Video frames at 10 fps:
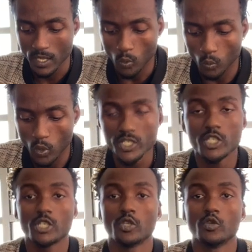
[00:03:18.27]

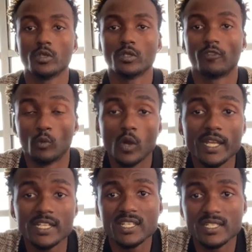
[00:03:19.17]
For one,
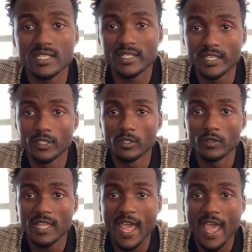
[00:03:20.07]
it's a skill
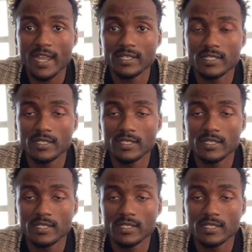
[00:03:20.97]
that